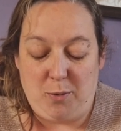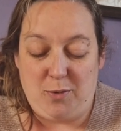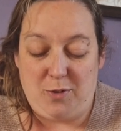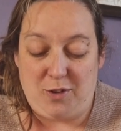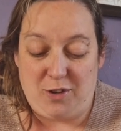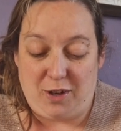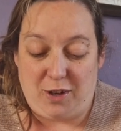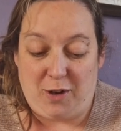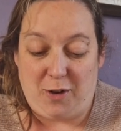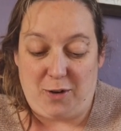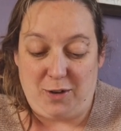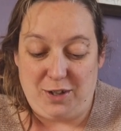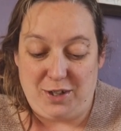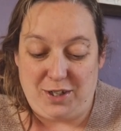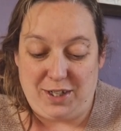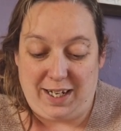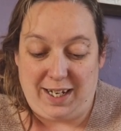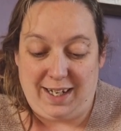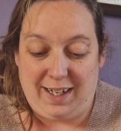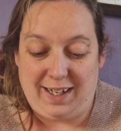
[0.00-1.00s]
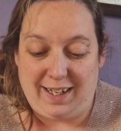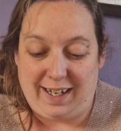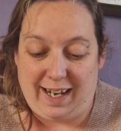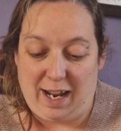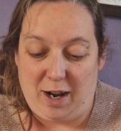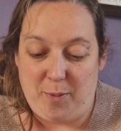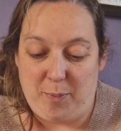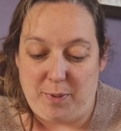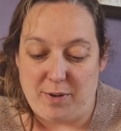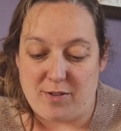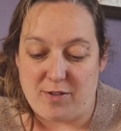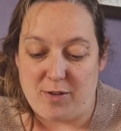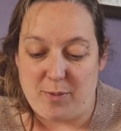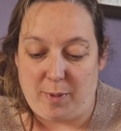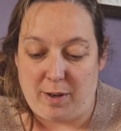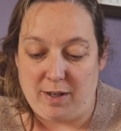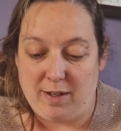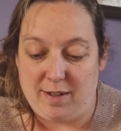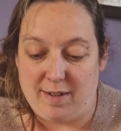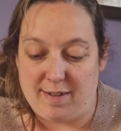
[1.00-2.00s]
psychology can help us
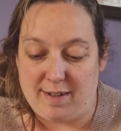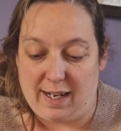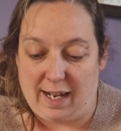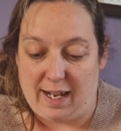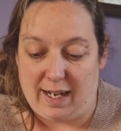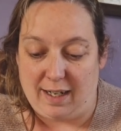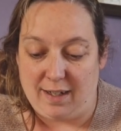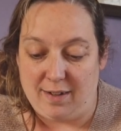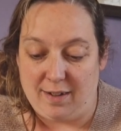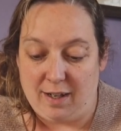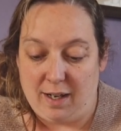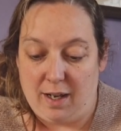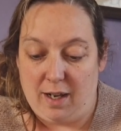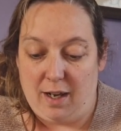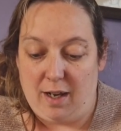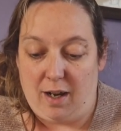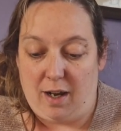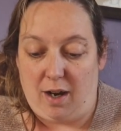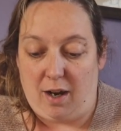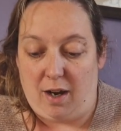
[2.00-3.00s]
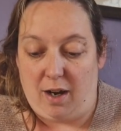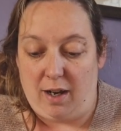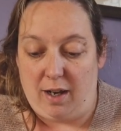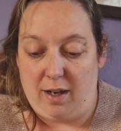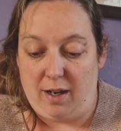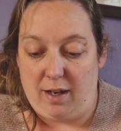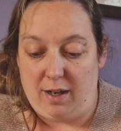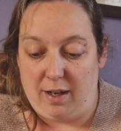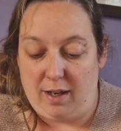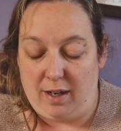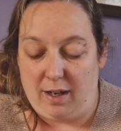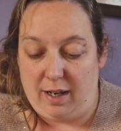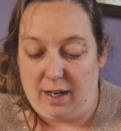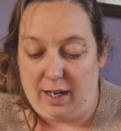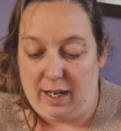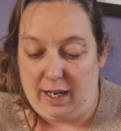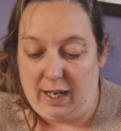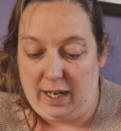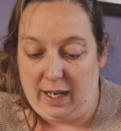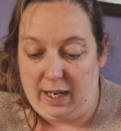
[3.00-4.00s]
to understand our
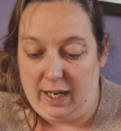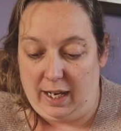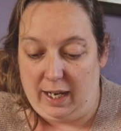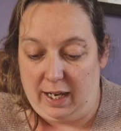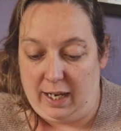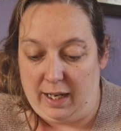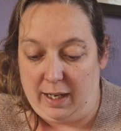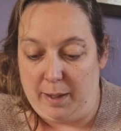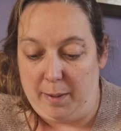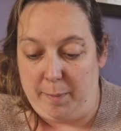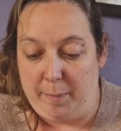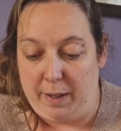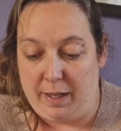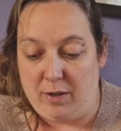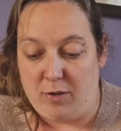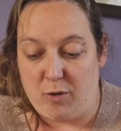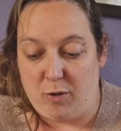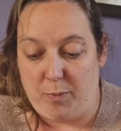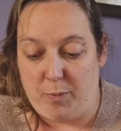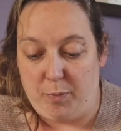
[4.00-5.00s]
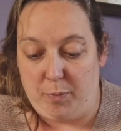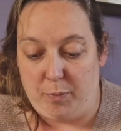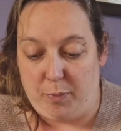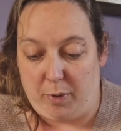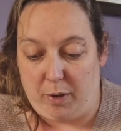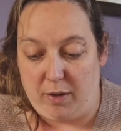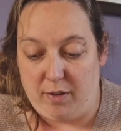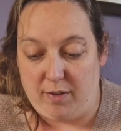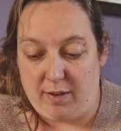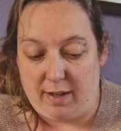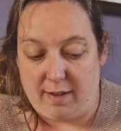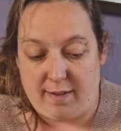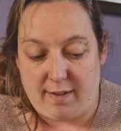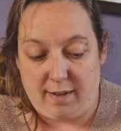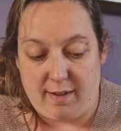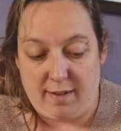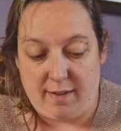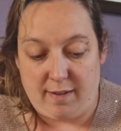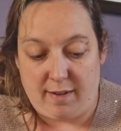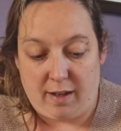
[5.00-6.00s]
inner mental
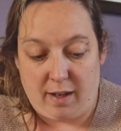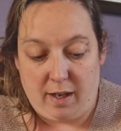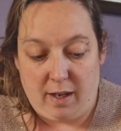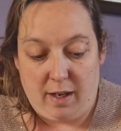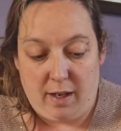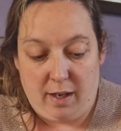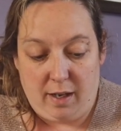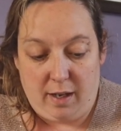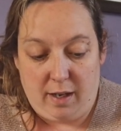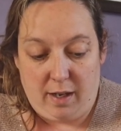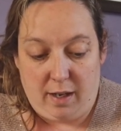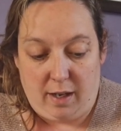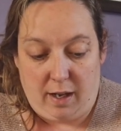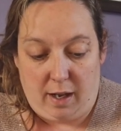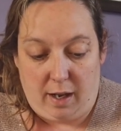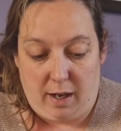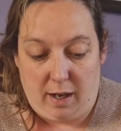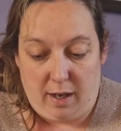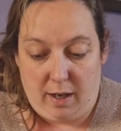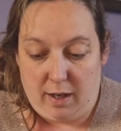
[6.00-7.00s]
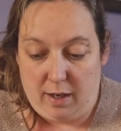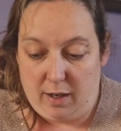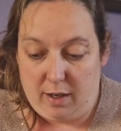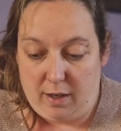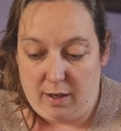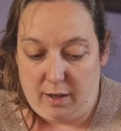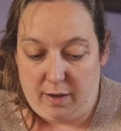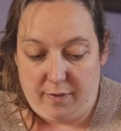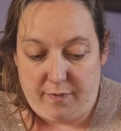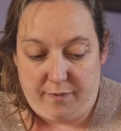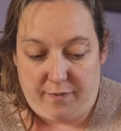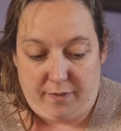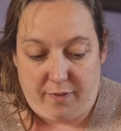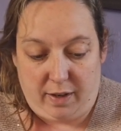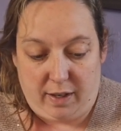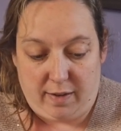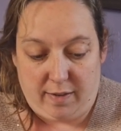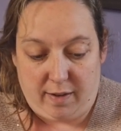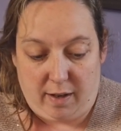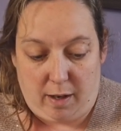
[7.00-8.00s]
processes. For
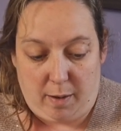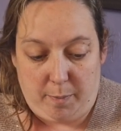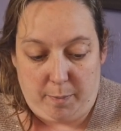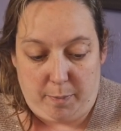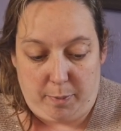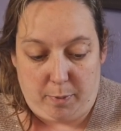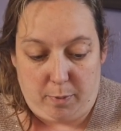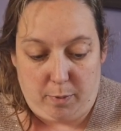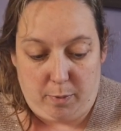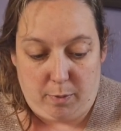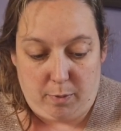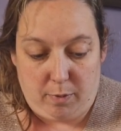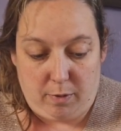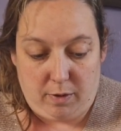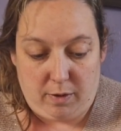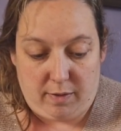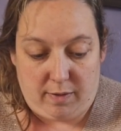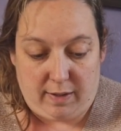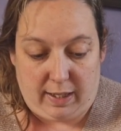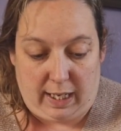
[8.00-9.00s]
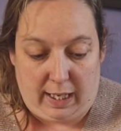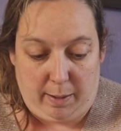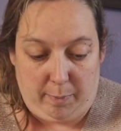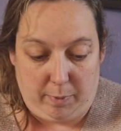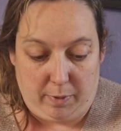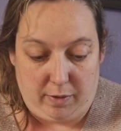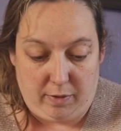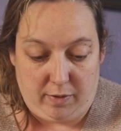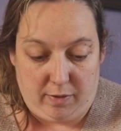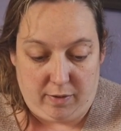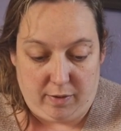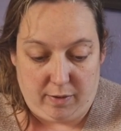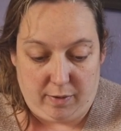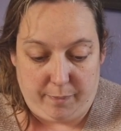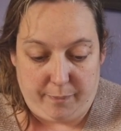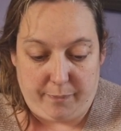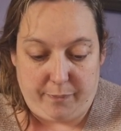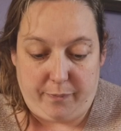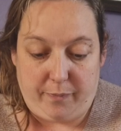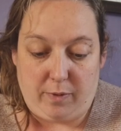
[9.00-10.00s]
example, schemas.
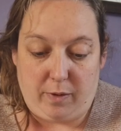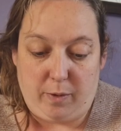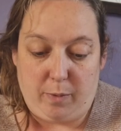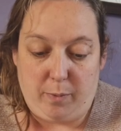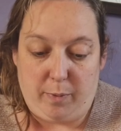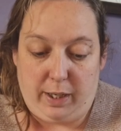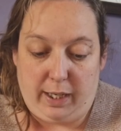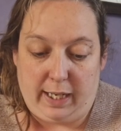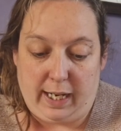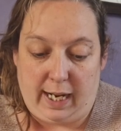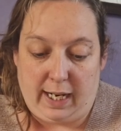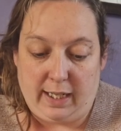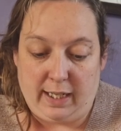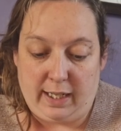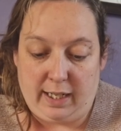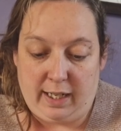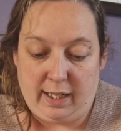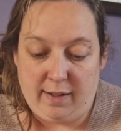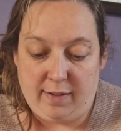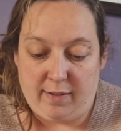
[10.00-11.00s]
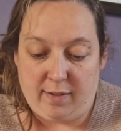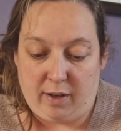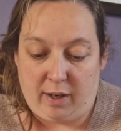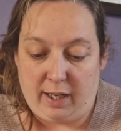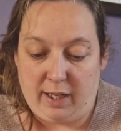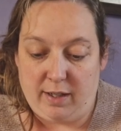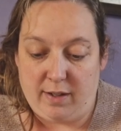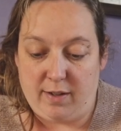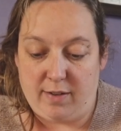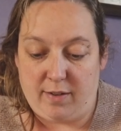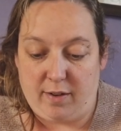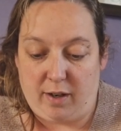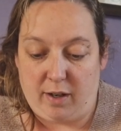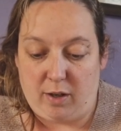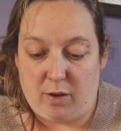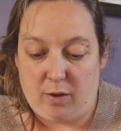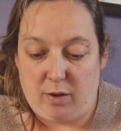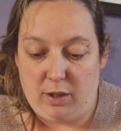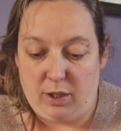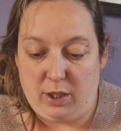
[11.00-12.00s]
We gain an insight into
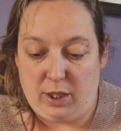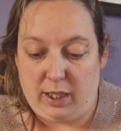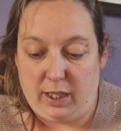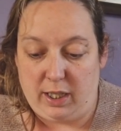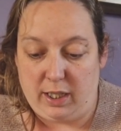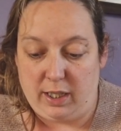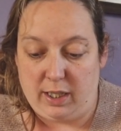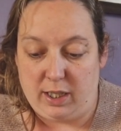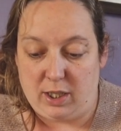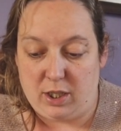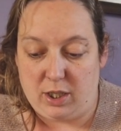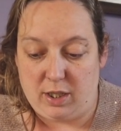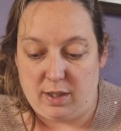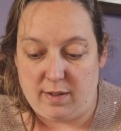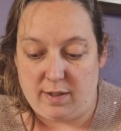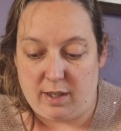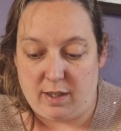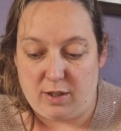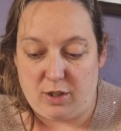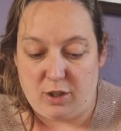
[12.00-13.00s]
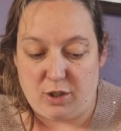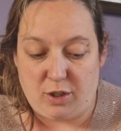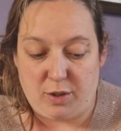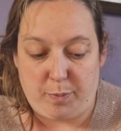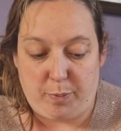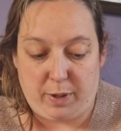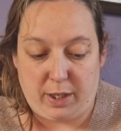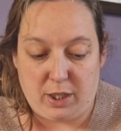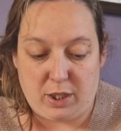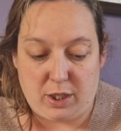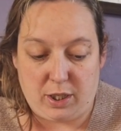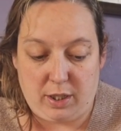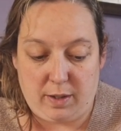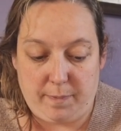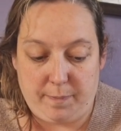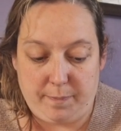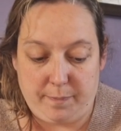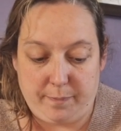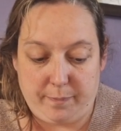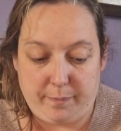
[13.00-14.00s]
psychology conditions such as depression.